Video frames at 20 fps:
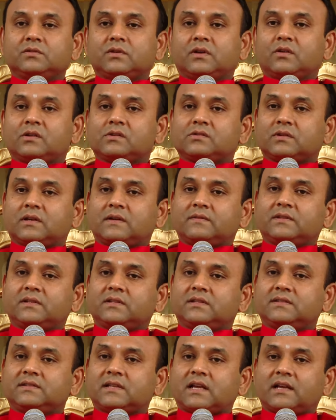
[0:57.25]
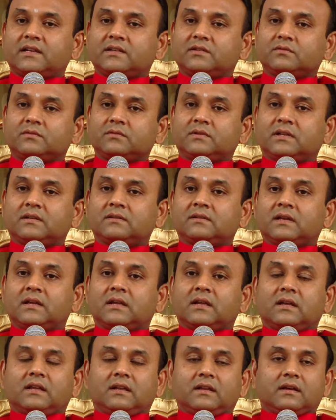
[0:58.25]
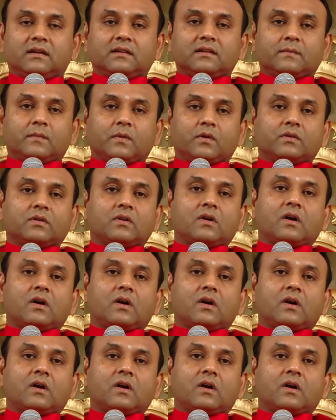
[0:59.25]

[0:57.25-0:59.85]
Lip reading: you also have the desire to learn about